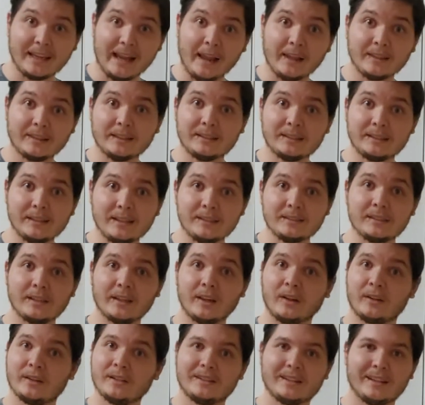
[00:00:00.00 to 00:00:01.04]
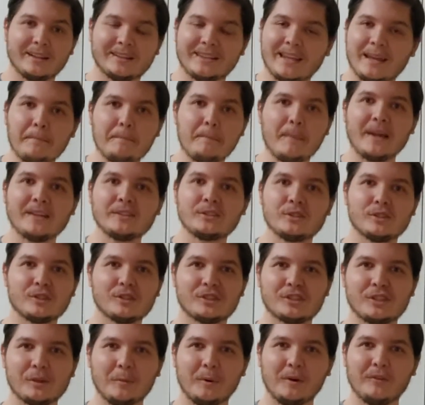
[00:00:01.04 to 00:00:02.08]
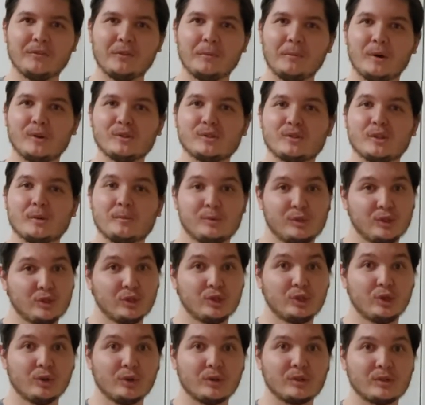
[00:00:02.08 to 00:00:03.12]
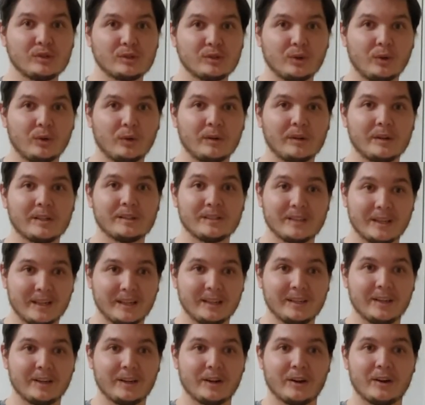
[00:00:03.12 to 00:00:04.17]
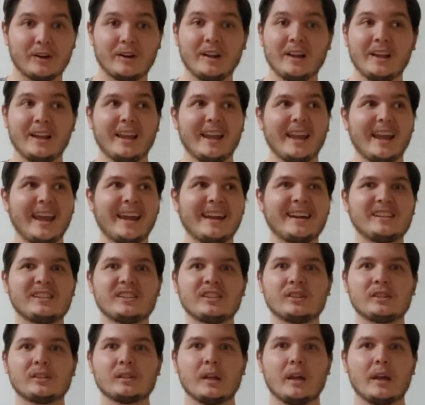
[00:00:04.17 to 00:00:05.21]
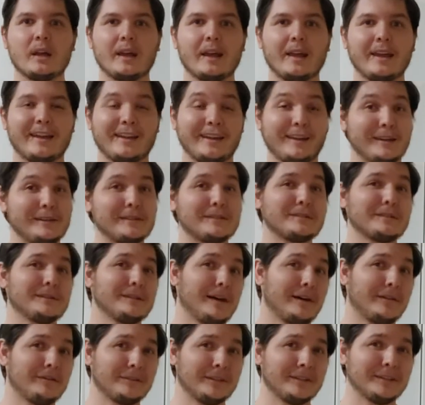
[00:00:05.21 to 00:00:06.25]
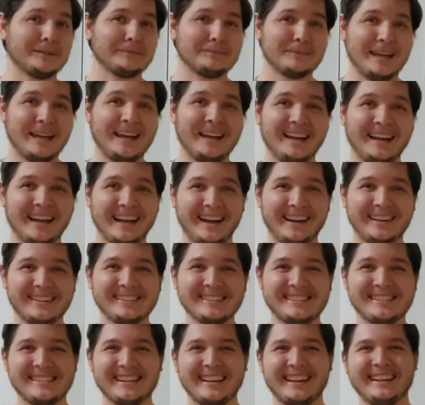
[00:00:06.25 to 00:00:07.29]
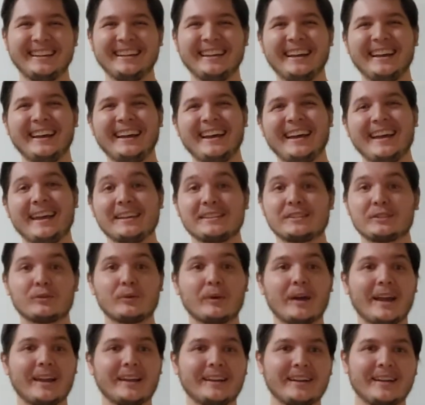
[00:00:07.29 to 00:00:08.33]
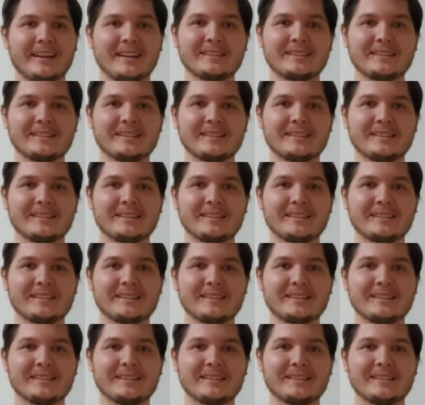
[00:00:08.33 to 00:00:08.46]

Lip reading: The detail, they mention some of the most obscure stories in here, and it's lovely. I'll say it's great.